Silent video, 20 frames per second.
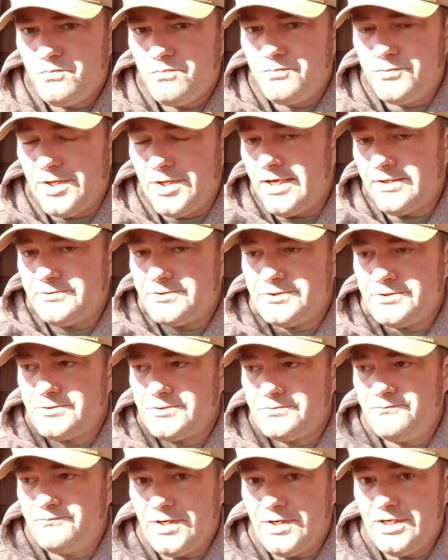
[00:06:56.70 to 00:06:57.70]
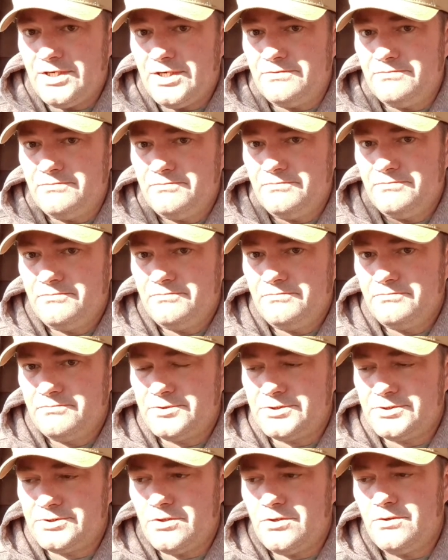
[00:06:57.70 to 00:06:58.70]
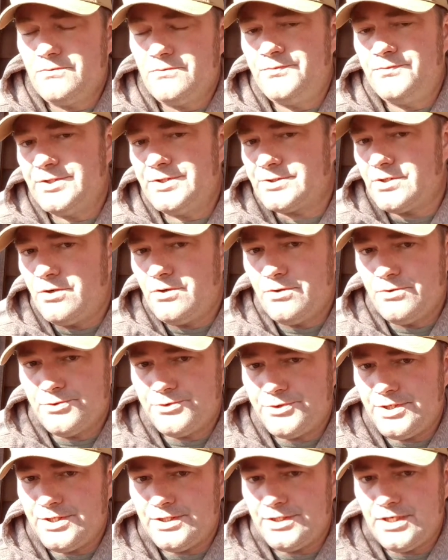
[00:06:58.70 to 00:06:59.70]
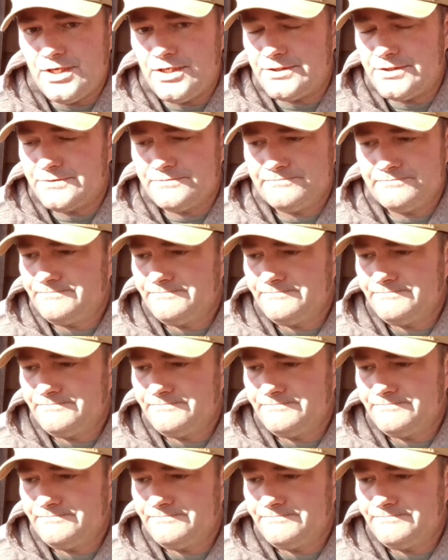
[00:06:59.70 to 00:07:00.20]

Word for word: That's fine. So this whole thing, guys,